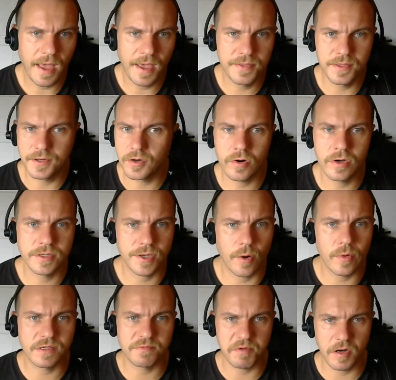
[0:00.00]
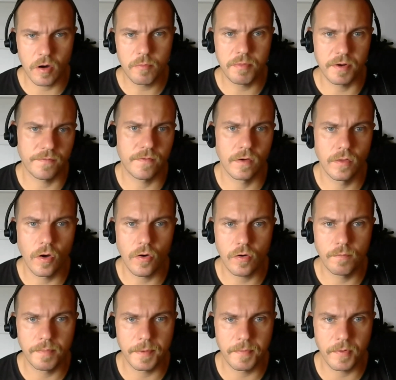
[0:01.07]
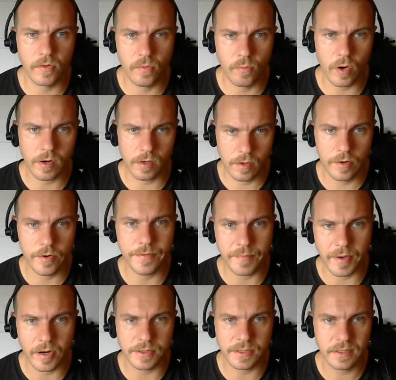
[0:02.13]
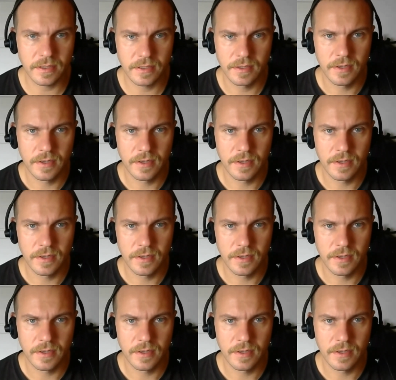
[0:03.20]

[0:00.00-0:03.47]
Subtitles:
and the door has always been open for local people who want to learn about